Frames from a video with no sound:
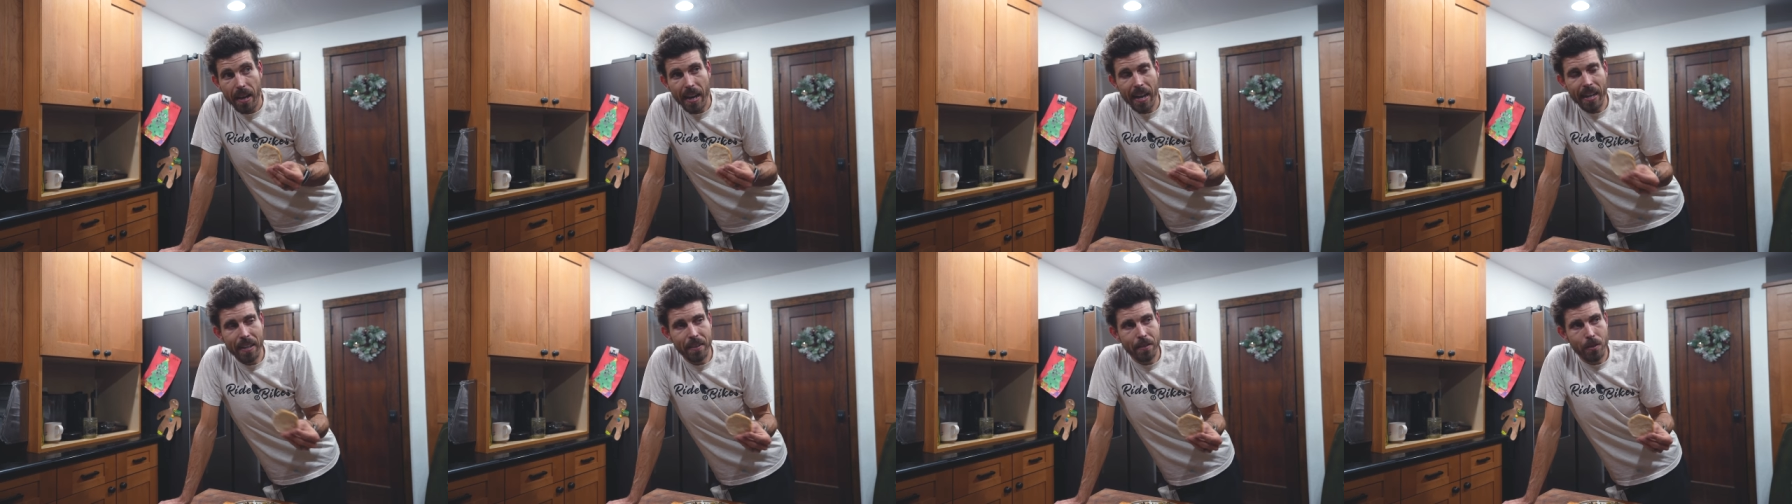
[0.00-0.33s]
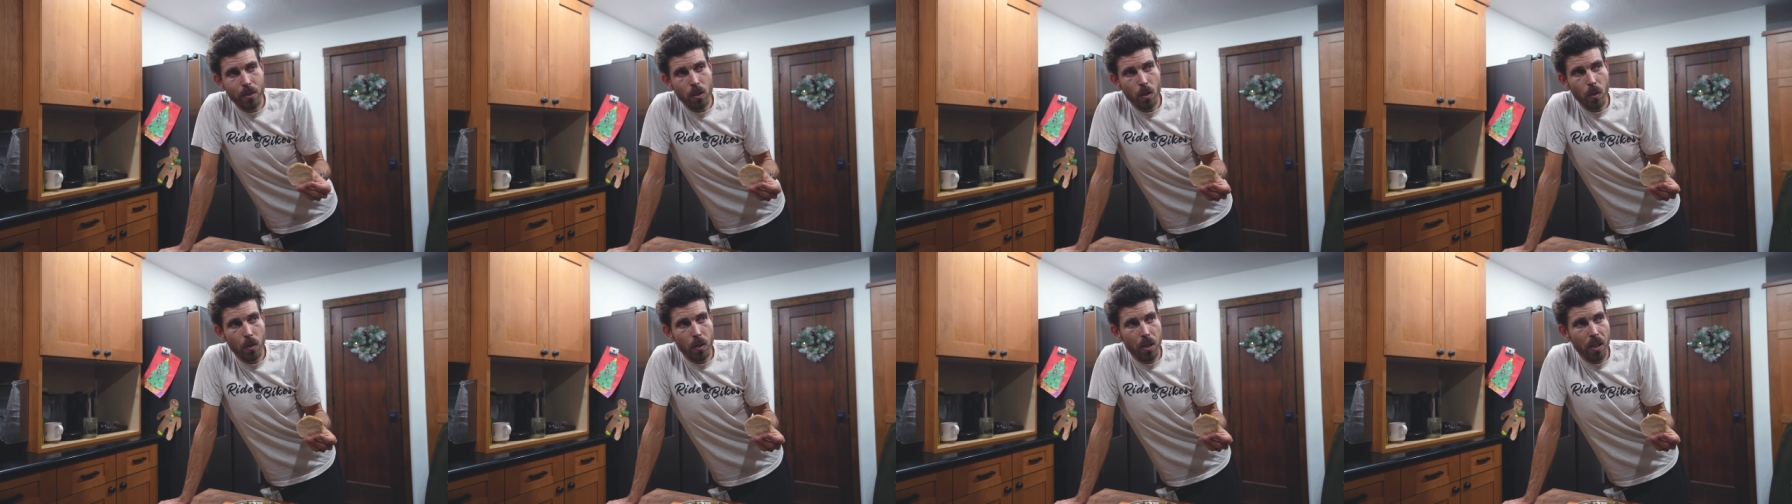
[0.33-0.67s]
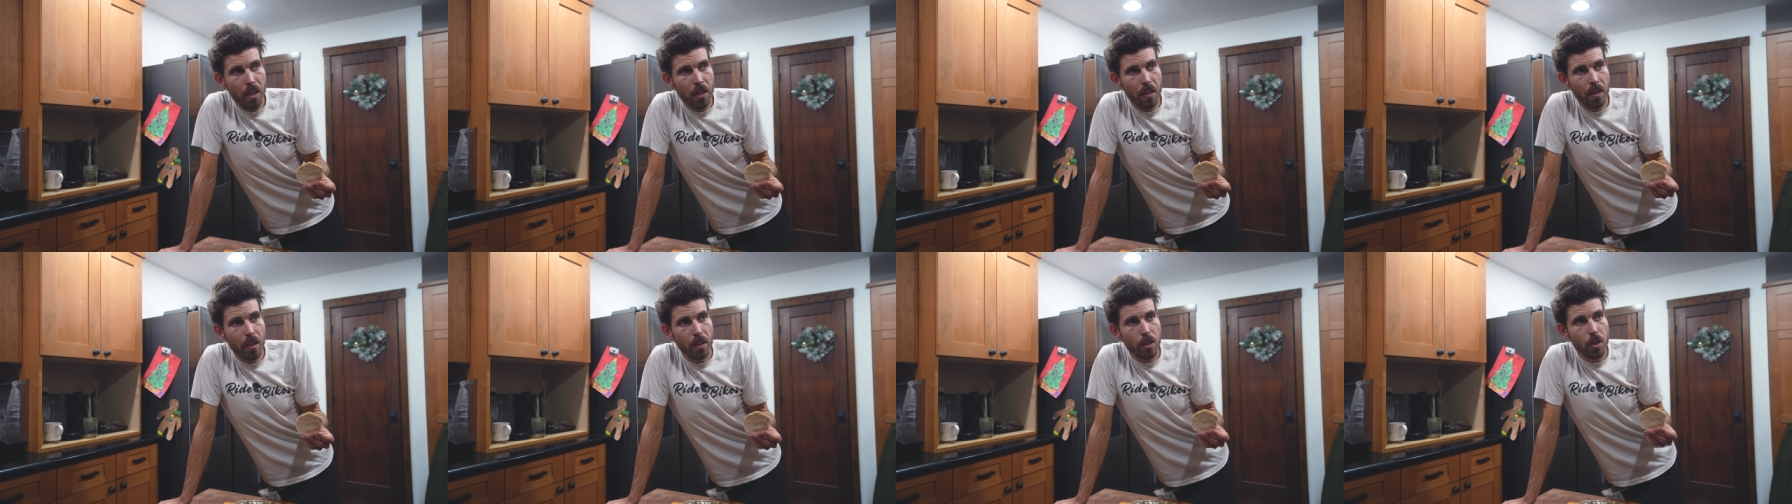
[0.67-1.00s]
And so
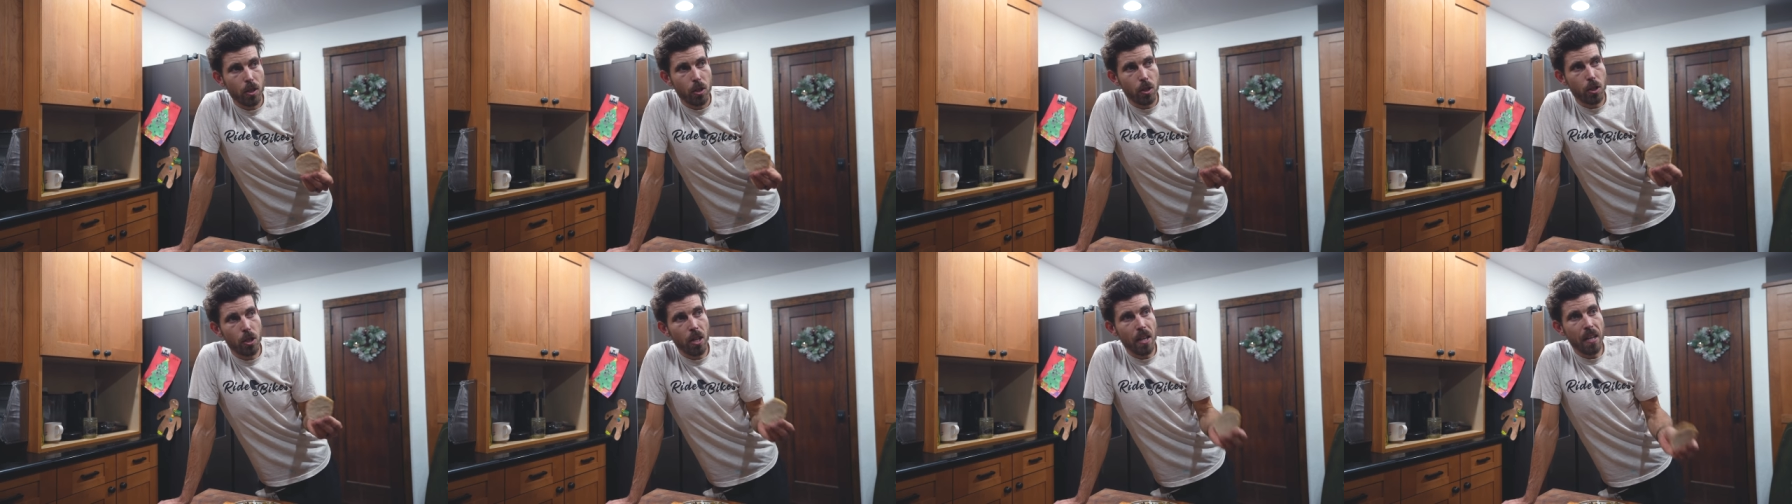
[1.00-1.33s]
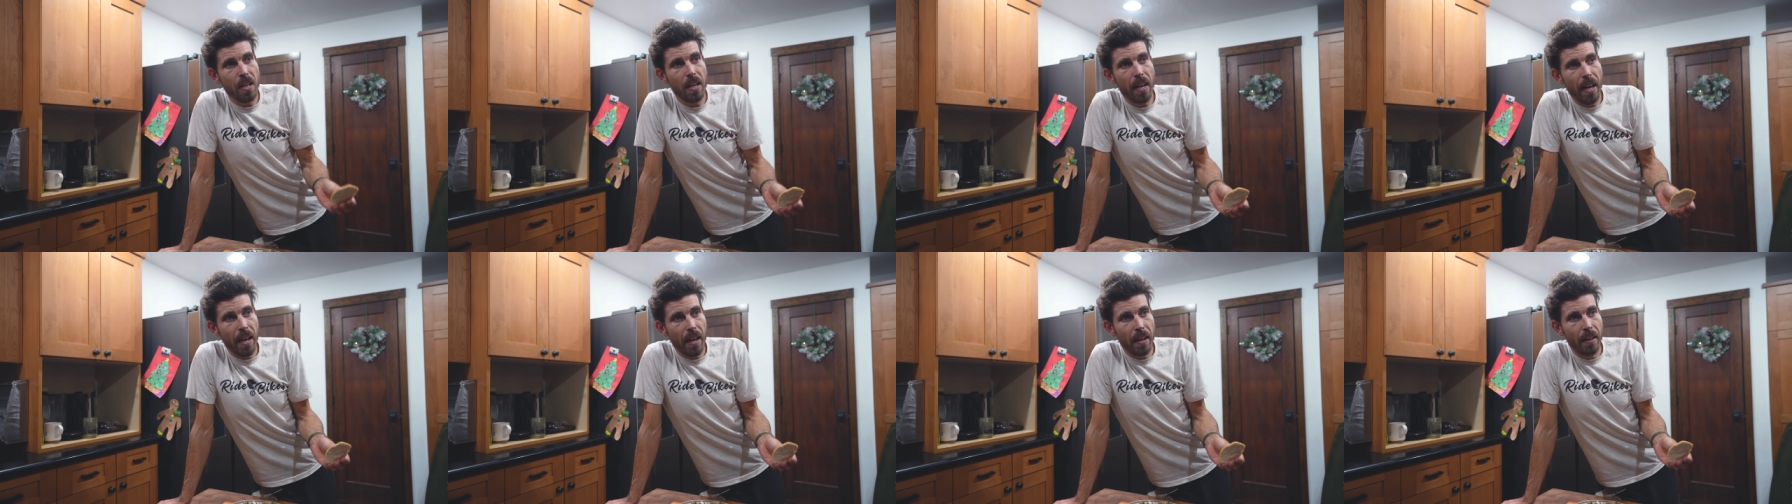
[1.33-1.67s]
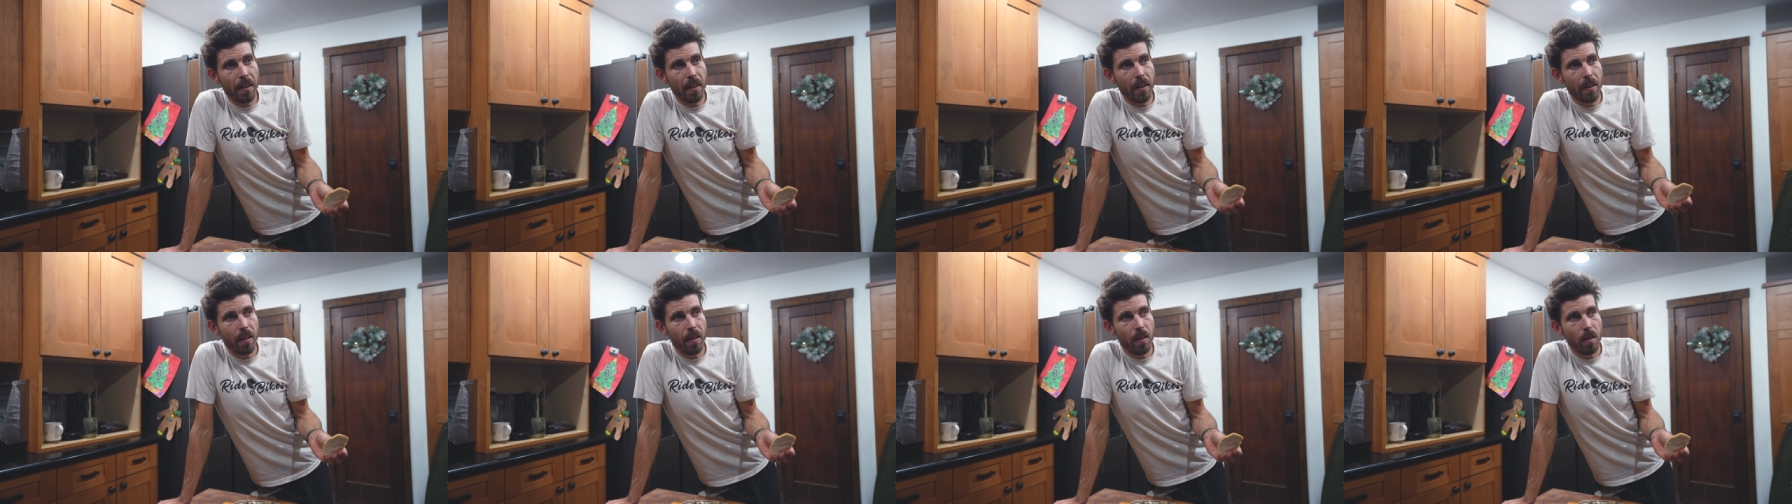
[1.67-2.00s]
then she
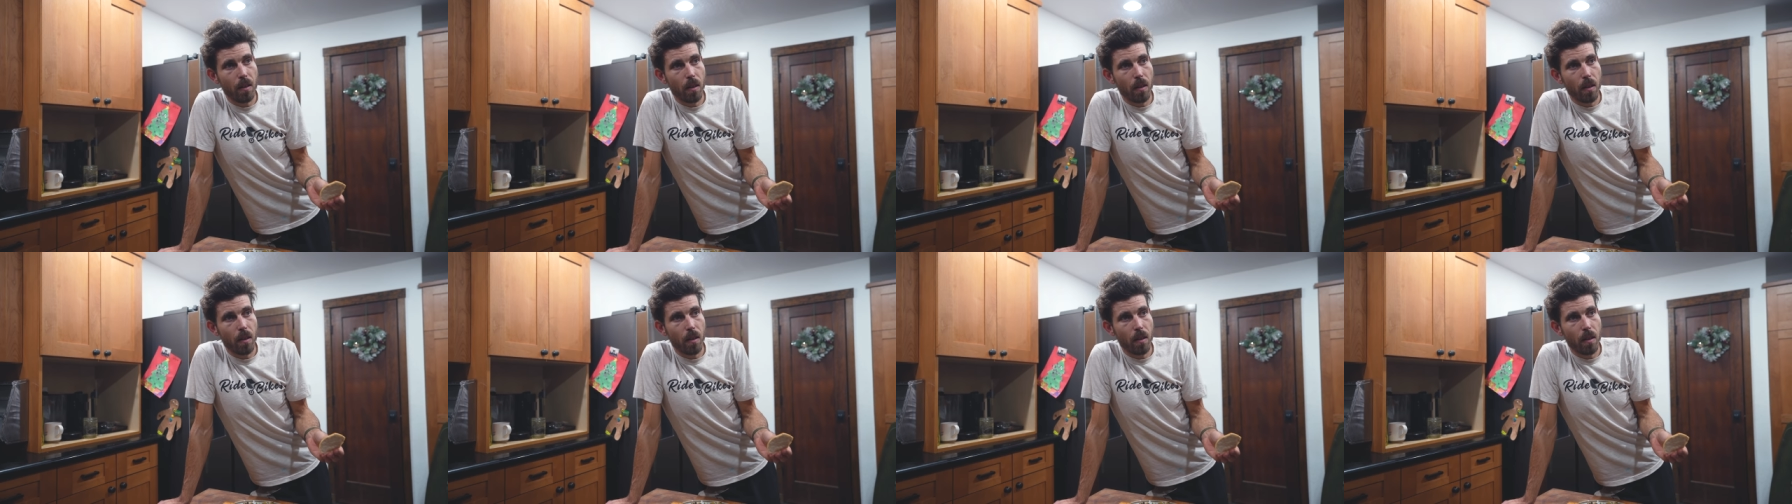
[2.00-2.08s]
can